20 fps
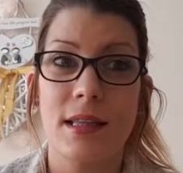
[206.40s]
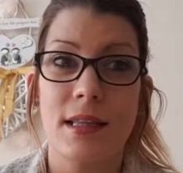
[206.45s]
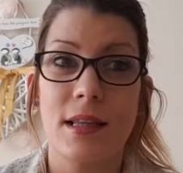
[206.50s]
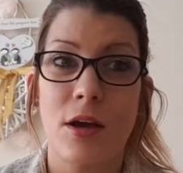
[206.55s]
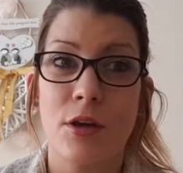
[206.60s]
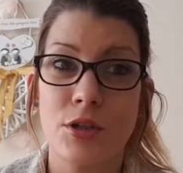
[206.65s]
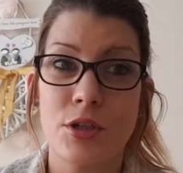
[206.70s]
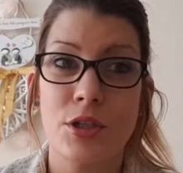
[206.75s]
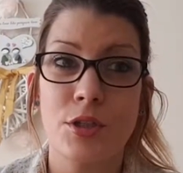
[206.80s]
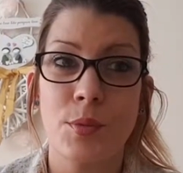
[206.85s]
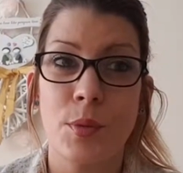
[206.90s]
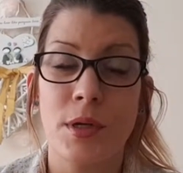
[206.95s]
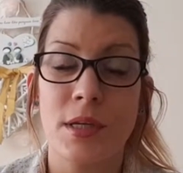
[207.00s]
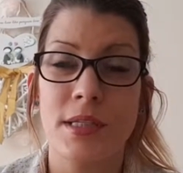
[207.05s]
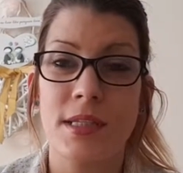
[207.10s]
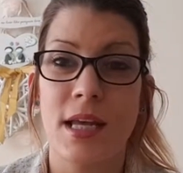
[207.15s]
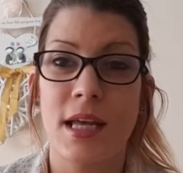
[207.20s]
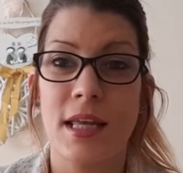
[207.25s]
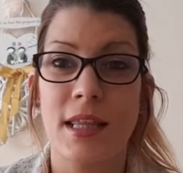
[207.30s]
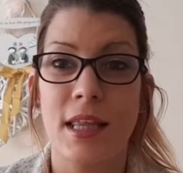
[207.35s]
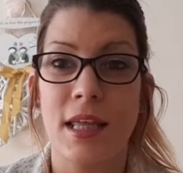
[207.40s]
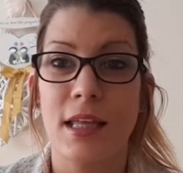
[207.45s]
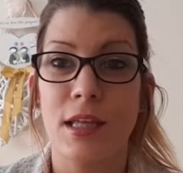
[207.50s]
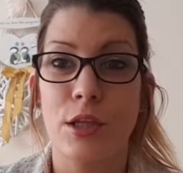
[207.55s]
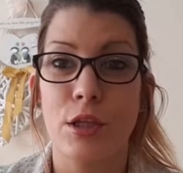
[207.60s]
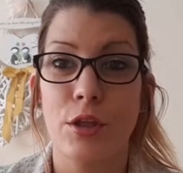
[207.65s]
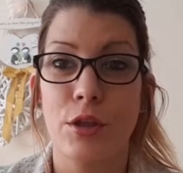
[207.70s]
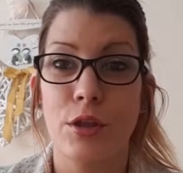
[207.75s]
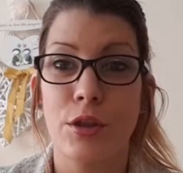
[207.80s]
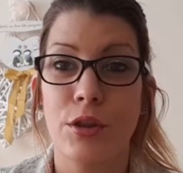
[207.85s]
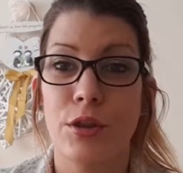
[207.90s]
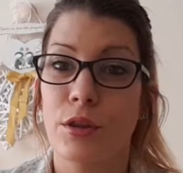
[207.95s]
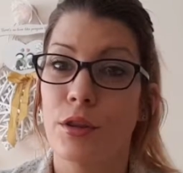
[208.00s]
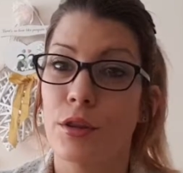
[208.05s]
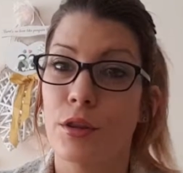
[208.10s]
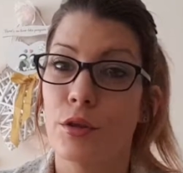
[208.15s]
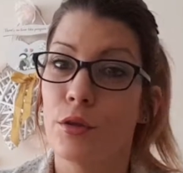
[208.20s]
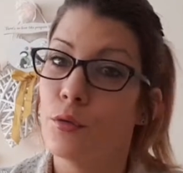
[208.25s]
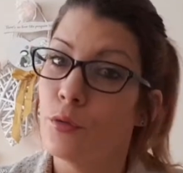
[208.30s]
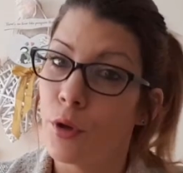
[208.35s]
I just want to say that
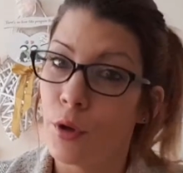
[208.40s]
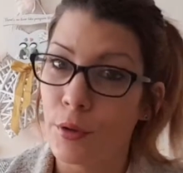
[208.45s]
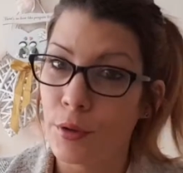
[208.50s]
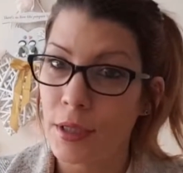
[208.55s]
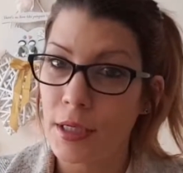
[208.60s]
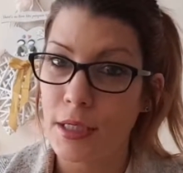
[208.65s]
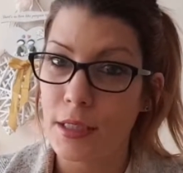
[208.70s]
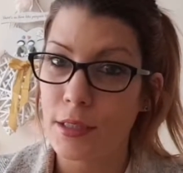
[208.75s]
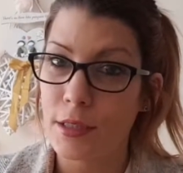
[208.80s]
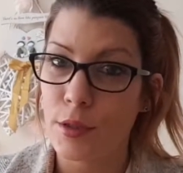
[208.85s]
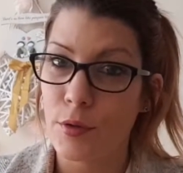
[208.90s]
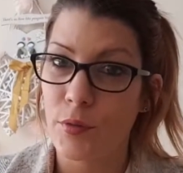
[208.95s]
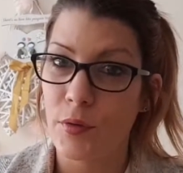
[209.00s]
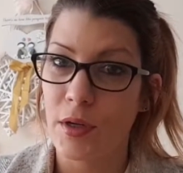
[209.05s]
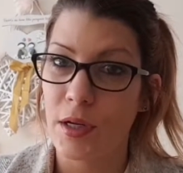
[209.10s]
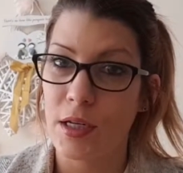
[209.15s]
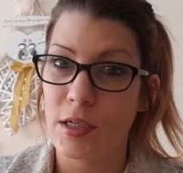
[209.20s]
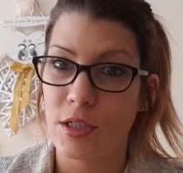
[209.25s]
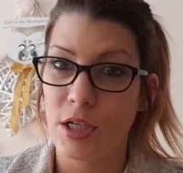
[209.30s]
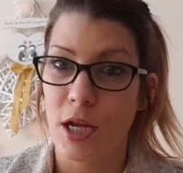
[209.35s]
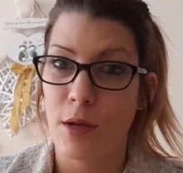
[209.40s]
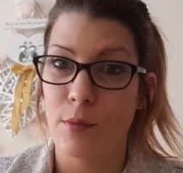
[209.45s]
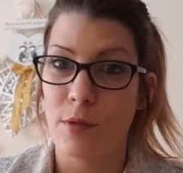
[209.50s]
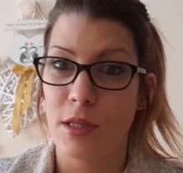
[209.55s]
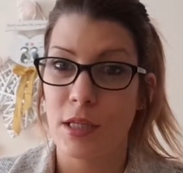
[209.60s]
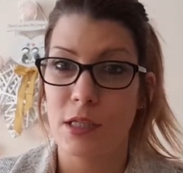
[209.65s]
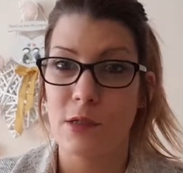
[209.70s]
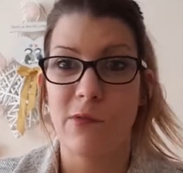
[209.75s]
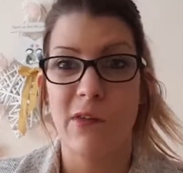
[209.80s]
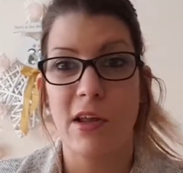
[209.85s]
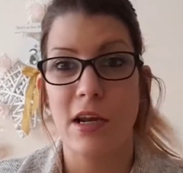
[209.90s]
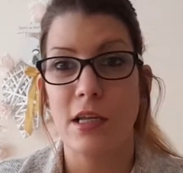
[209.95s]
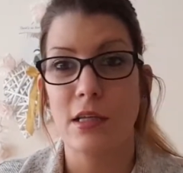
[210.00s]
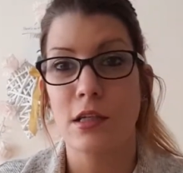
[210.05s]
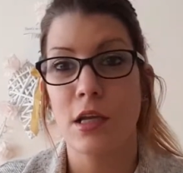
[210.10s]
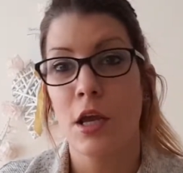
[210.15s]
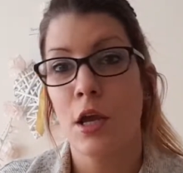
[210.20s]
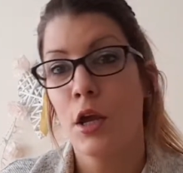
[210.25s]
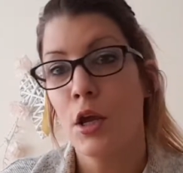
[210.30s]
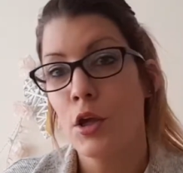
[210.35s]
you don't need to feel ashamed of these feelings.
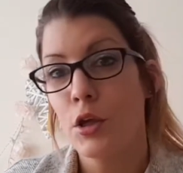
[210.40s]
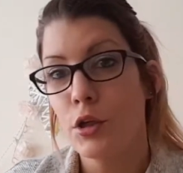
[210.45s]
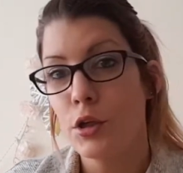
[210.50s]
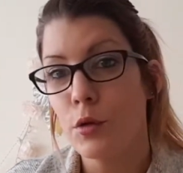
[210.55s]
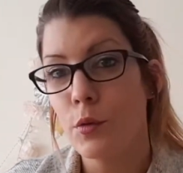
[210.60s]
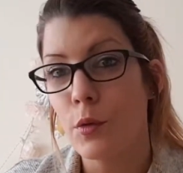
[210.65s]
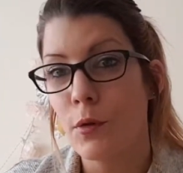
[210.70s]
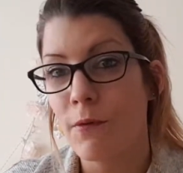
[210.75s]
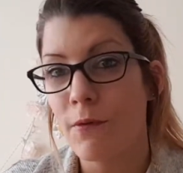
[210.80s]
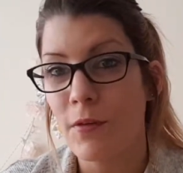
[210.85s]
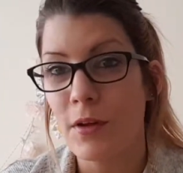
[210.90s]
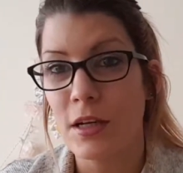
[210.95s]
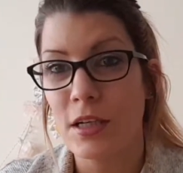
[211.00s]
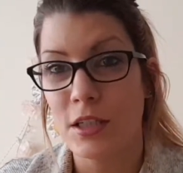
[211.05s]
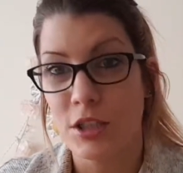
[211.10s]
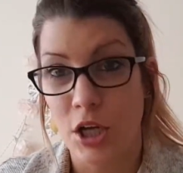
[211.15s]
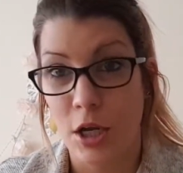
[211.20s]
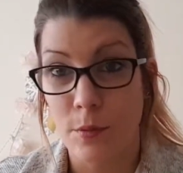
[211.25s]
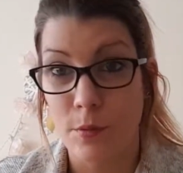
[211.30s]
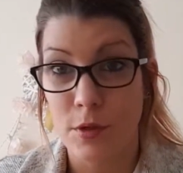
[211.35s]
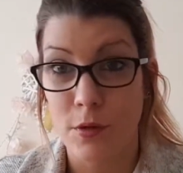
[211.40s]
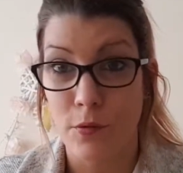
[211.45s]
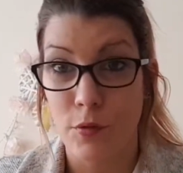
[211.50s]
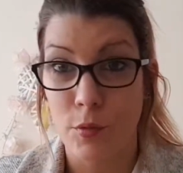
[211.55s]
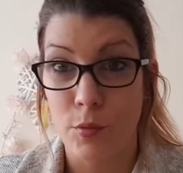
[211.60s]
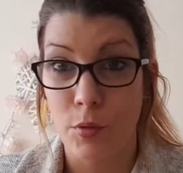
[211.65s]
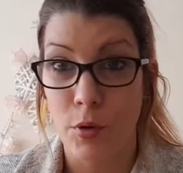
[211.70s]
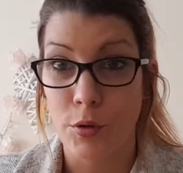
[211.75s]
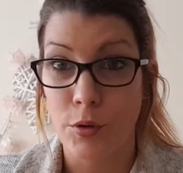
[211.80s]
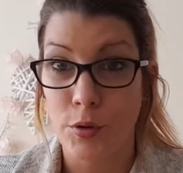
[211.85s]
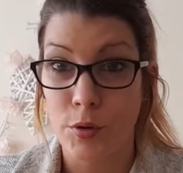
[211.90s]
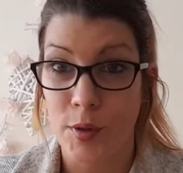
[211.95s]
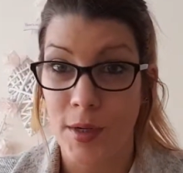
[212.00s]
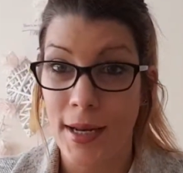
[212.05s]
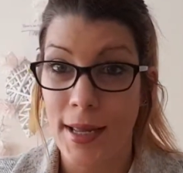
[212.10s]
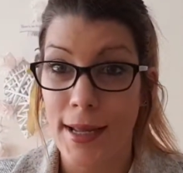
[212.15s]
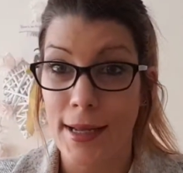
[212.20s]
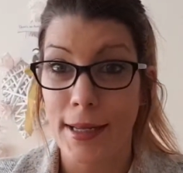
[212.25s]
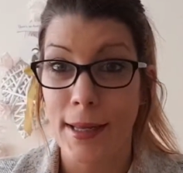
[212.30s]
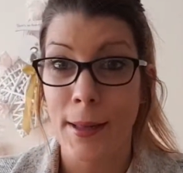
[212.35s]
You wouldn't feel ashamed if you broke your
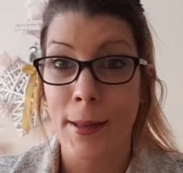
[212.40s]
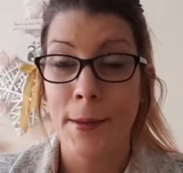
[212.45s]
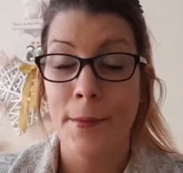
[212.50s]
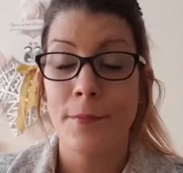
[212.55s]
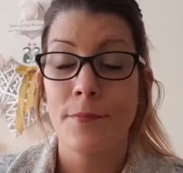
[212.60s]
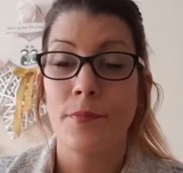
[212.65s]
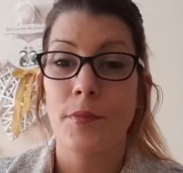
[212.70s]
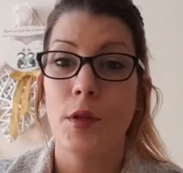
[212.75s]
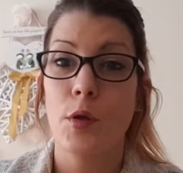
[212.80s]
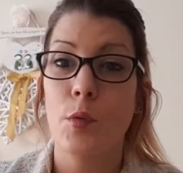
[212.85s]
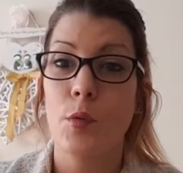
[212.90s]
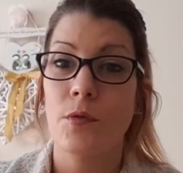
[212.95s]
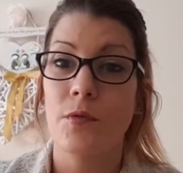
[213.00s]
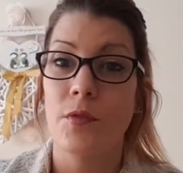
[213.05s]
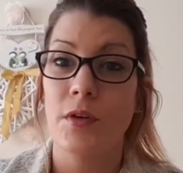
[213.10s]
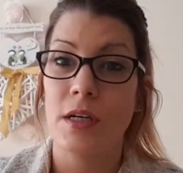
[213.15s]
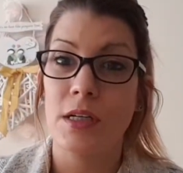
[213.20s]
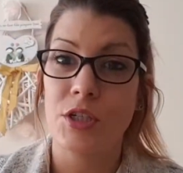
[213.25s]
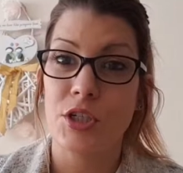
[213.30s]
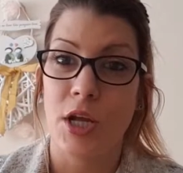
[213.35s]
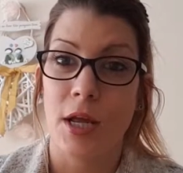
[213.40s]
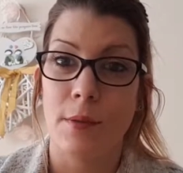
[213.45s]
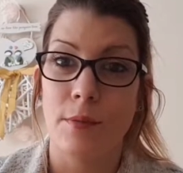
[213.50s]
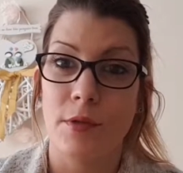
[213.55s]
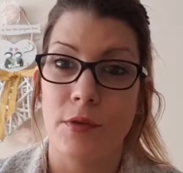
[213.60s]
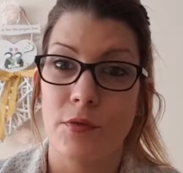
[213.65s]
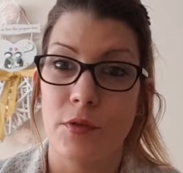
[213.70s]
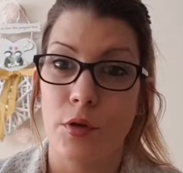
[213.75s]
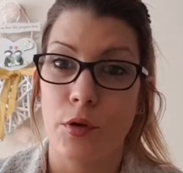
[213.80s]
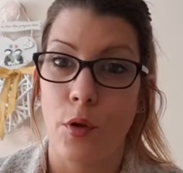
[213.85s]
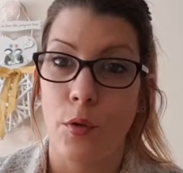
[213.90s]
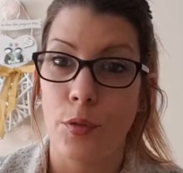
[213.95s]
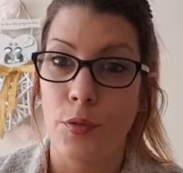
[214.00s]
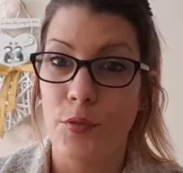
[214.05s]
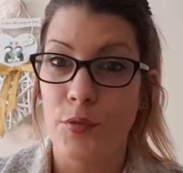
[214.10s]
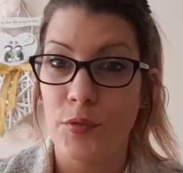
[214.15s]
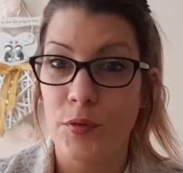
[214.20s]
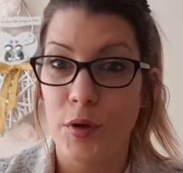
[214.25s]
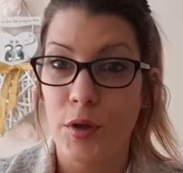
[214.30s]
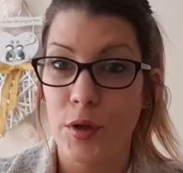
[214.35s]
leg. You wouldn't feel ashamed if you got
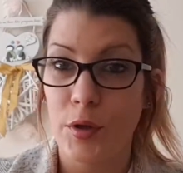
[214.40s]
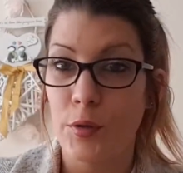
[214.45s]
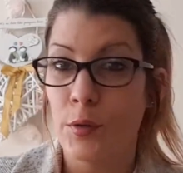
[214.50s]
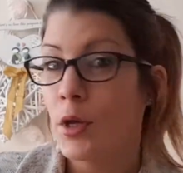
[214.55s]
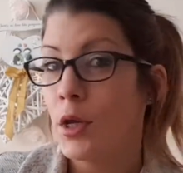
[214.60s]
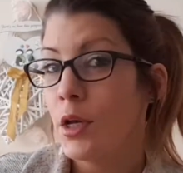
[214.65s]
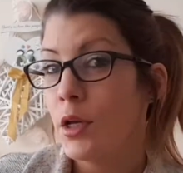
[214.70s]
the flu.